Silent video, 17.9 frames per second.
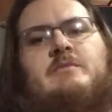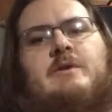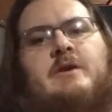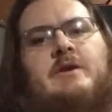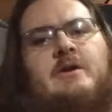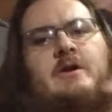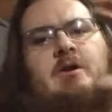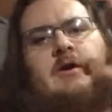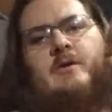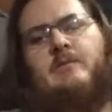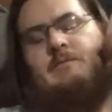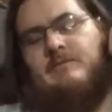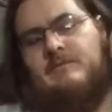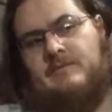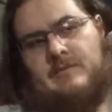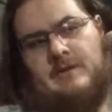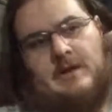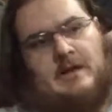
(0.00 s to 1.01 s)
a minute ago,
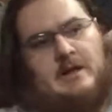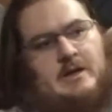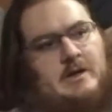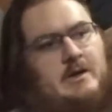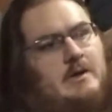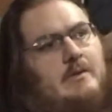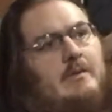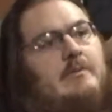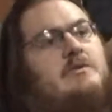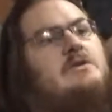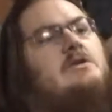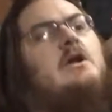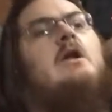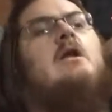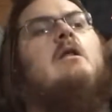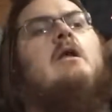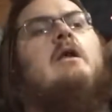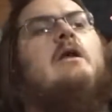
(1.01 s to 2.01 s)
and I'm just
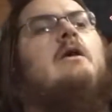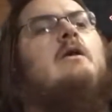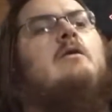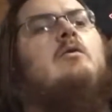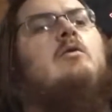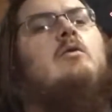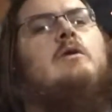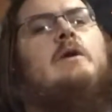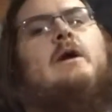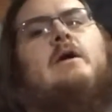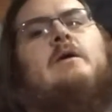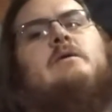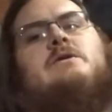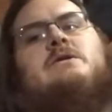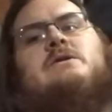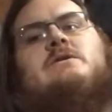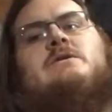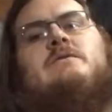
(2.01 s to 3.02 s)
kind of letting it cool down
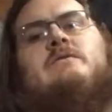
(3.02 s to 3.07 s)
and just